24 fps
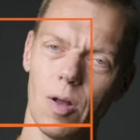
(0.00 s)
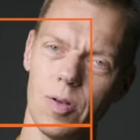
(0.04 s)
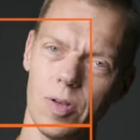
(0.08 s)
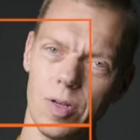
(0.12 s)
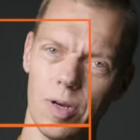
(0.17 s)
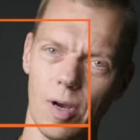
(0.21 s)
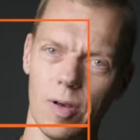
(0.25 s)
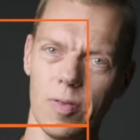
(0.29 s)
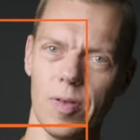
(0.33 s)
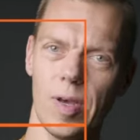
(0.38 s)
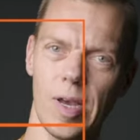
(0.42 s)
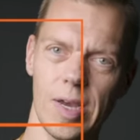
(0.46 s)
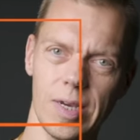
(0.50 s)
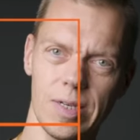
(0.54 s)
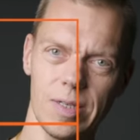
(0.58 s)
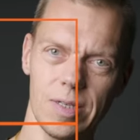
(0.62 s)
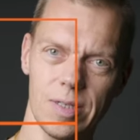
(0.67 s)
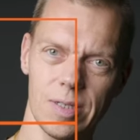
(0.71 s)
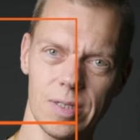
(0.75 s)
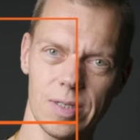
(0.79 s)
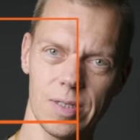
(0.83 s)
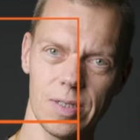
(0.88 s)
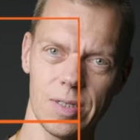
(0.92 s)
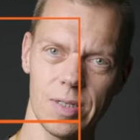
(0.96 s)
On the other
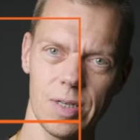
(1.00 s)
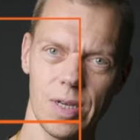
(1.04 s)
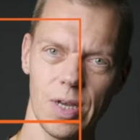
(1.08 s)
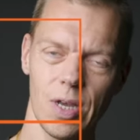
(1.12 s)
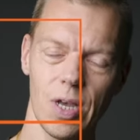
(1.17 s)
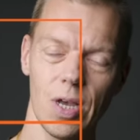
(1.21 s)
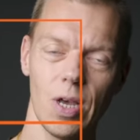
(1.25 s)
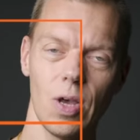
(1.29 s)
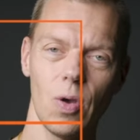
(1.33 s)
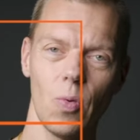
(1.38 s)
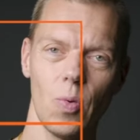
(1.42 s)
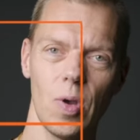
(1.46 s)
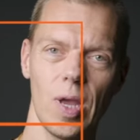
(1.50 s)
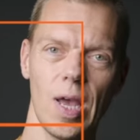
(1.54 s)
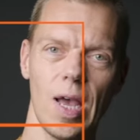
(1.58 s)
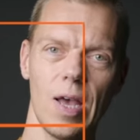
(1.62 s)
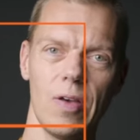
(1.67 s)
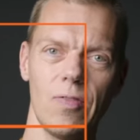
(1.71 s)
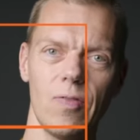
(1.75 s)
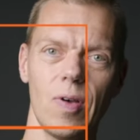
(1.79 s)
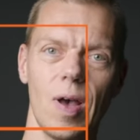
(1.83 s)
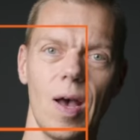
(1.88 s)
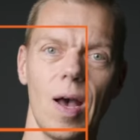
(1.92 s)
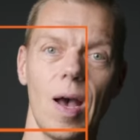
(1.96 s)
axis, we
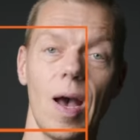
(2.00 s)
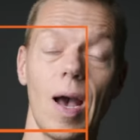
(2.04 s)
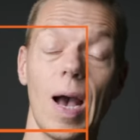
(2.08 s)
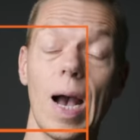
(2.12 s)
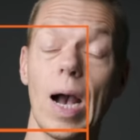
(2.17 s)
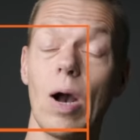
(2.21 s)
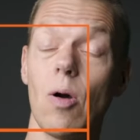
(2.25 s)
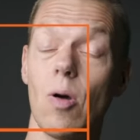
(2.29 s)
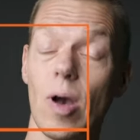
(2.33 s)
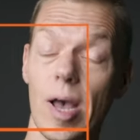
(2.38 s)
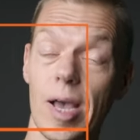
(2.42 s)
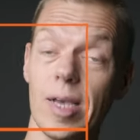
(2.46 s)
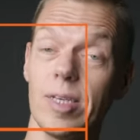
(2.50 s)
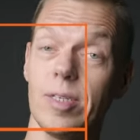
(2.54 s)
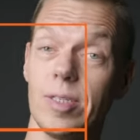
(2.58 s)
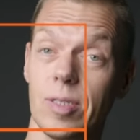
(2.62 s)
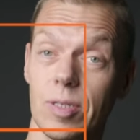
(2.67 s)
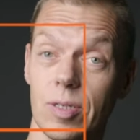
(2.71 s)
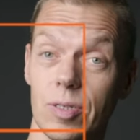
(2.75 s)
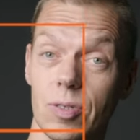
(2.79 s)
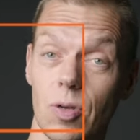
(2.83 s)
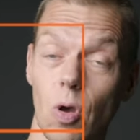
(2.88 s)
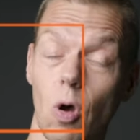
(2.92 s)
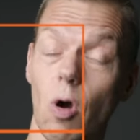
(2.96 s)
have our
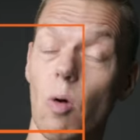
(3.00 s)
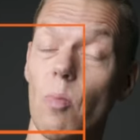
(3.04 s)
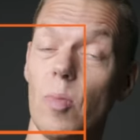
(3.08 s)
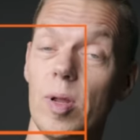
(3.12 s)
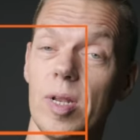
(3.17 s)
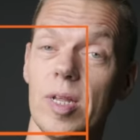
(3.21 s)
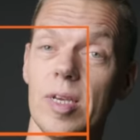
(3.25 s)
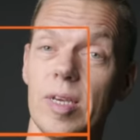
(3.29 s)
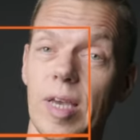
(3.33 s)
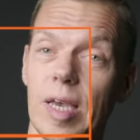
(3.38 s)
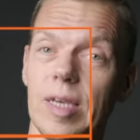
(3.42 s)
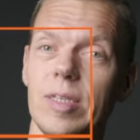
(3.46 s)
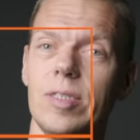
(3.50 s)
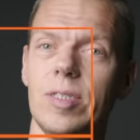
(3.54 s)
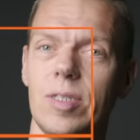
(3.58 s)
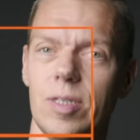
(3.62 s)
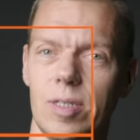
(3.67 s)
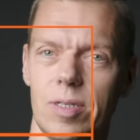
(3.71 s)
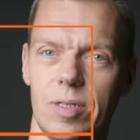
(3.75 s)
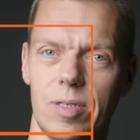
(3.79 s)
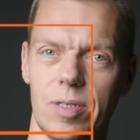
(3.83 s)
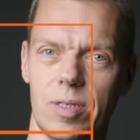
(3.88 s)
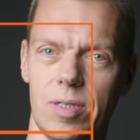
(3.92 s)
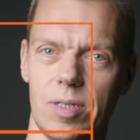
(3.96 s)
actions or
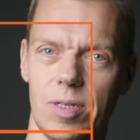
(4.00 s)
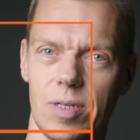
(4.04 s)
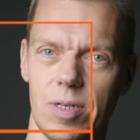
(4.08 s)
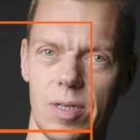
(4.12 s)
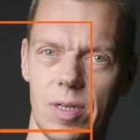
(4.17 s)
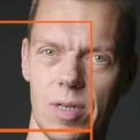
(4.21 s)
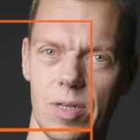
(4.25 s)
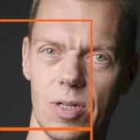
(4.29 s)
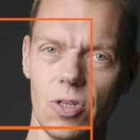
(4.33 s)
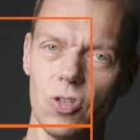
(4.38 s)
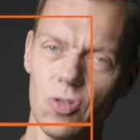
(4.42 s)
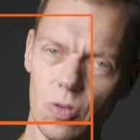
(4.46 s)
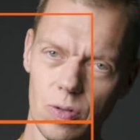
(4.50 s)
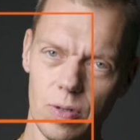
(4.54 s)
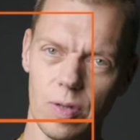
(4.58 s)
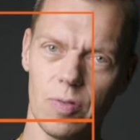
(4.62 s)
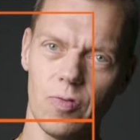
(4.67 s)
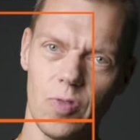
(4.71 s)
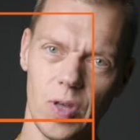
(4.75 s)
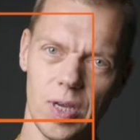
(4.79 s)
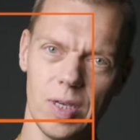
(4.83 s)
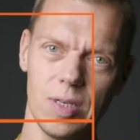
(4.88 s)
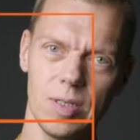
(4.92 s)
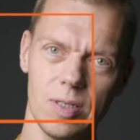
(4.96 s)
mitigations to the
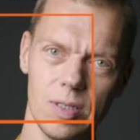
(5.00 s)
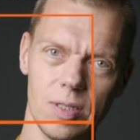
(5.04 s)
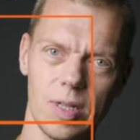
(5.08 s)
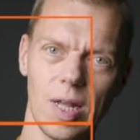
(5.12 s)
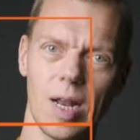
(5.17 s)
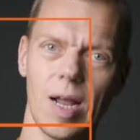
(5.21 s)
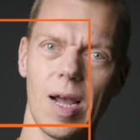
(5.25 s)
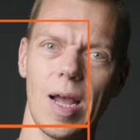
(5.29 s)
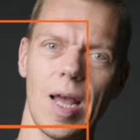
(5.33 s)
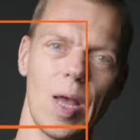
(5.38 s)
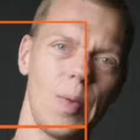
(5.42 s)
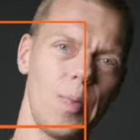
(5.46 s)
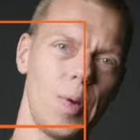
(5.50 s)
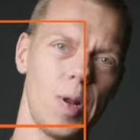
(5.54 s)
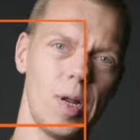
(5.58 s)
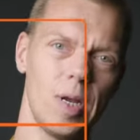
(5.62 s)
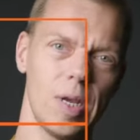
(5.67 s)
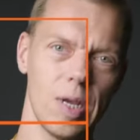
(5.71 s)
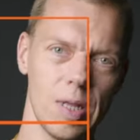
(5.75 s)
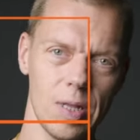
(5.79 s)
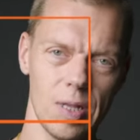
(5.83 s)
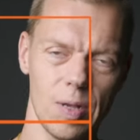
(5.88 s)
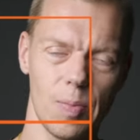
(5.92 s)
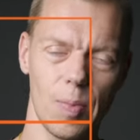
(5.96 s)
things that are
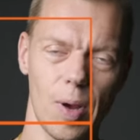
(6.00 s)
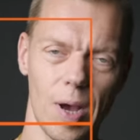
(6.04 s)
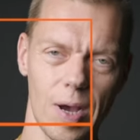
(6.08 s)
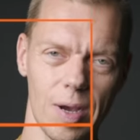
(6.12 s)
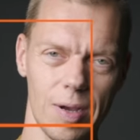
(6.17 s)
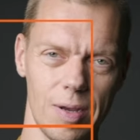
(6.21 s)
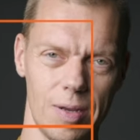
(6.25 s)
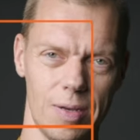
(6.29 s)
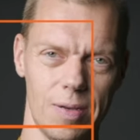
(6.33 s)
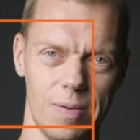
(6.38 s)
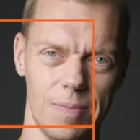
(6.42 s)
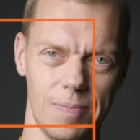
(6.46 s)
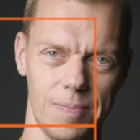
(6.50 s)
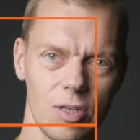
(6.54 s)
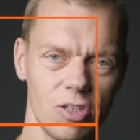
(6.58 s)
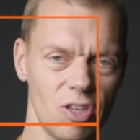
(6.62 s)
happening in the market.